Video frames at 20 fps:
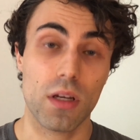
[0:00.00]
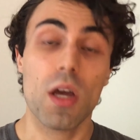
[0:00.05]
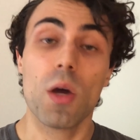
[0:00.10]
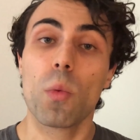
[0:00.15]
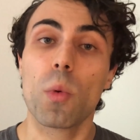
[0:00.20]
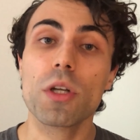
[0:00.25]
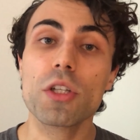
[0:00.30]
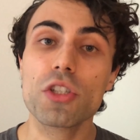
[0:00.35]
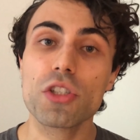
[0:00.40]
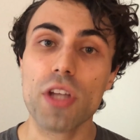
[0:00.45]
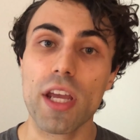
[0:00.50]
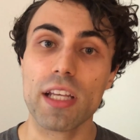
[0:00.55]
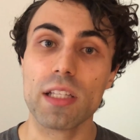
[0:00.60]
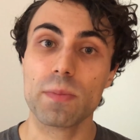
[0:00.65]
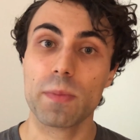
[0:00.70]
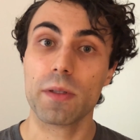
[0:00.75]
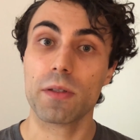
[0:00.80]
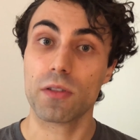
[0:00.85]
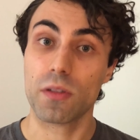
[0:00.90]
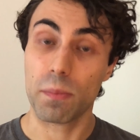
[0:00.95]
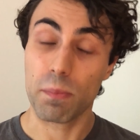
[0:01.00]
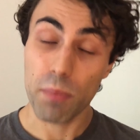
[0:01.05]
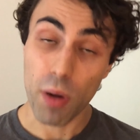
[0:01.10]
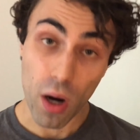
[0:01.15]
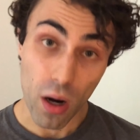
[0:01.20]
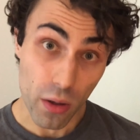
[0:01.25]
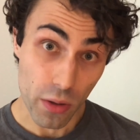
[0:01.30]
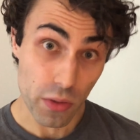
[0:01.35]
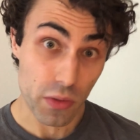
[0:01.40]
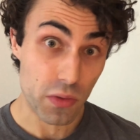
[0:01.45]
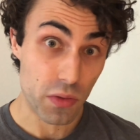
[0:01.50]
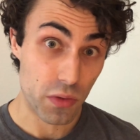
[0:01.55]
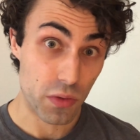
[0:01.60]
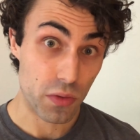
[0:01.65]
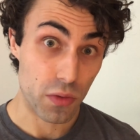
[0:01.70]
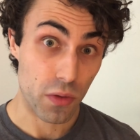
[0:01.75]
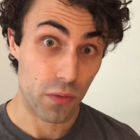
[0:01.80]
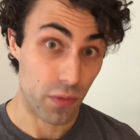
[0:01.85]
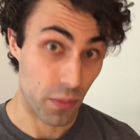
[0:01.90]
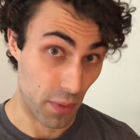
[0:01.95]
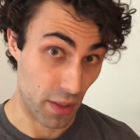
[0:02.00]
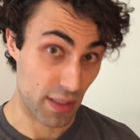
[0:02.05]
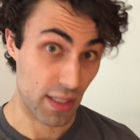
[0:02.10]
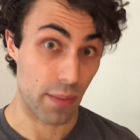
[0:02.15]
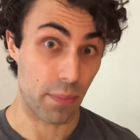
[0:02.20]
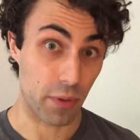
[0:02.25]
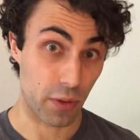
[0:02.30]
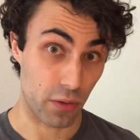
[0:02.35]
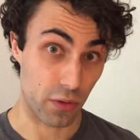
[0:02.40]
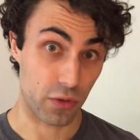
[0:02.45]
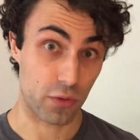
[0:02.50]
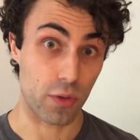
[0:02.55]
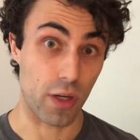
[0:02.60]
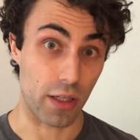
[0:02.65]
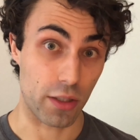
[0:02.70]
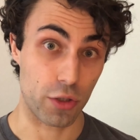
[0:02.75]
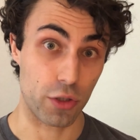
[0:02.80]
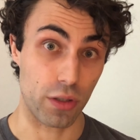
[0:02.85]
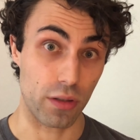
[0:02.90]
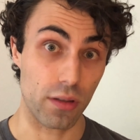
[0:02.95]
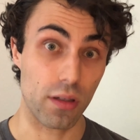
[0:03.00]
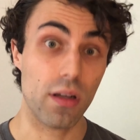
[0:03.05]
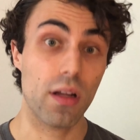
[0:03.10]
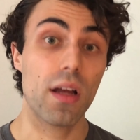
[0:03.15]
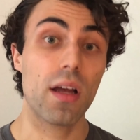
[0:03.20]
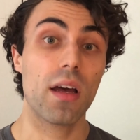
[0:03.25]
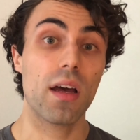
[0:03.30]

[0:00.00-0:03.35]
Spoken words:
When Shakespeare departs from the typical structure,